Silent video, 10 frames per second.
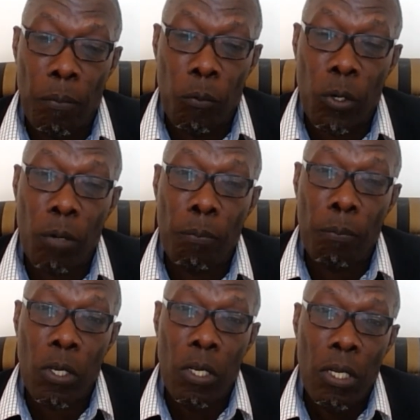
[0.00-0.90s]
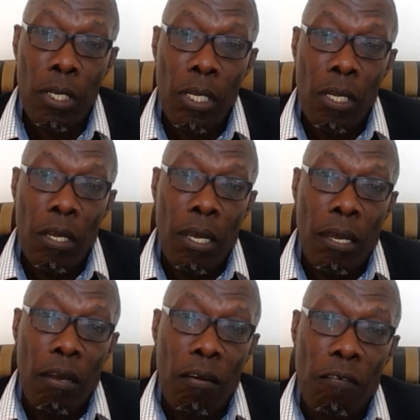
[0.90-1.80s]
workbook
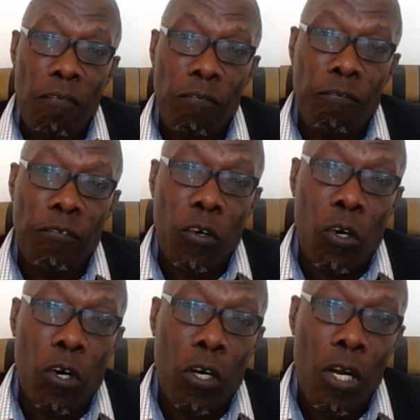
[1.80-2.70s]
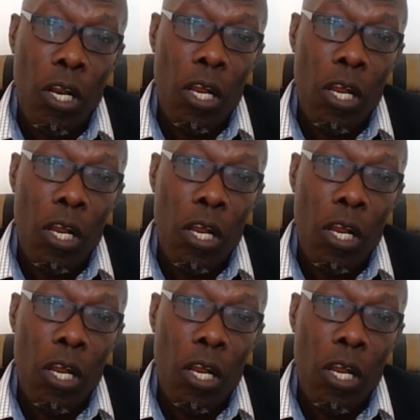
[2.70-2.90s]
for